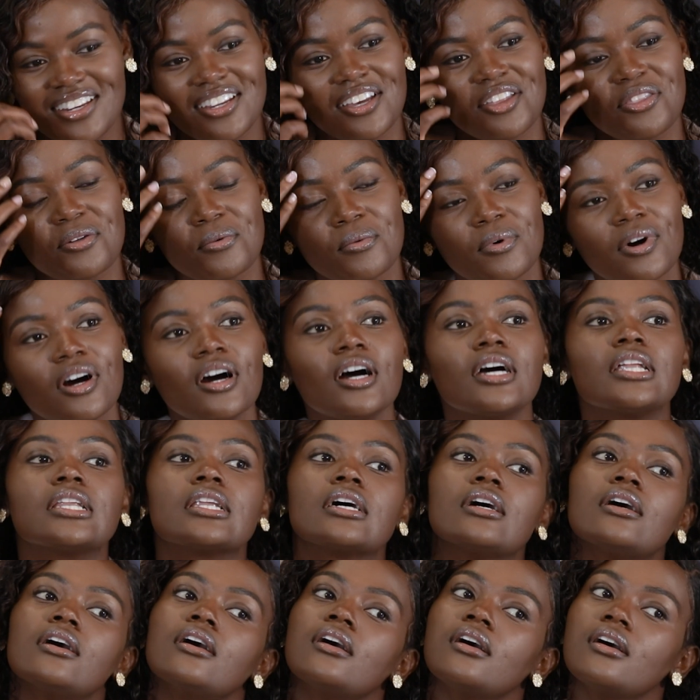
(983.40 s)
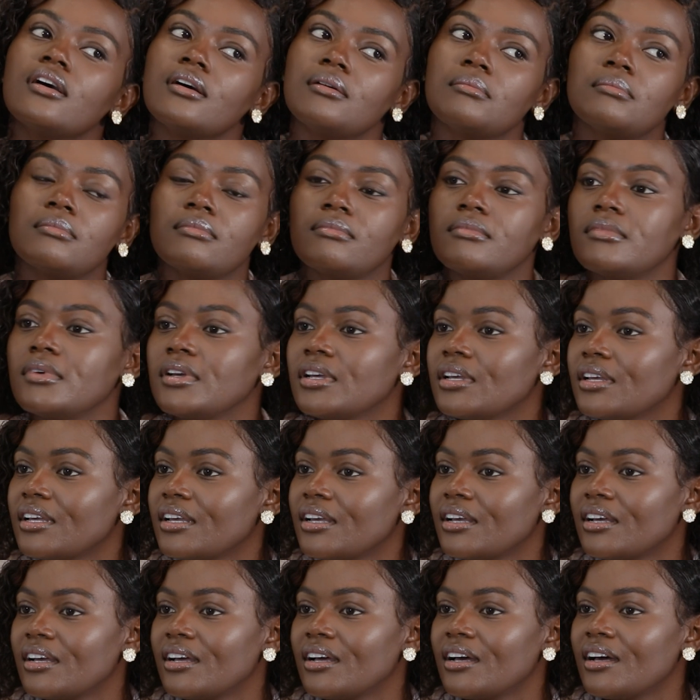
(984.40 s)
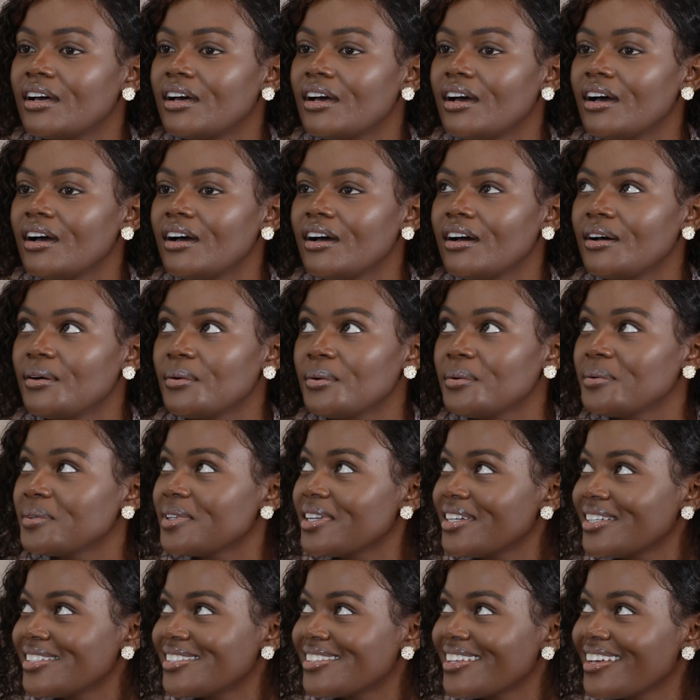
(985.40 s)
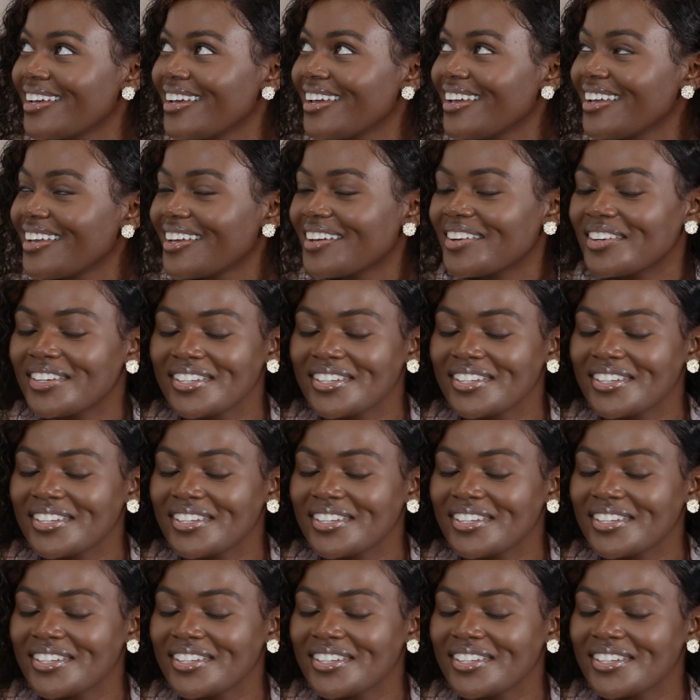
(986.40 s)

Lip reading: Another one, what would I say?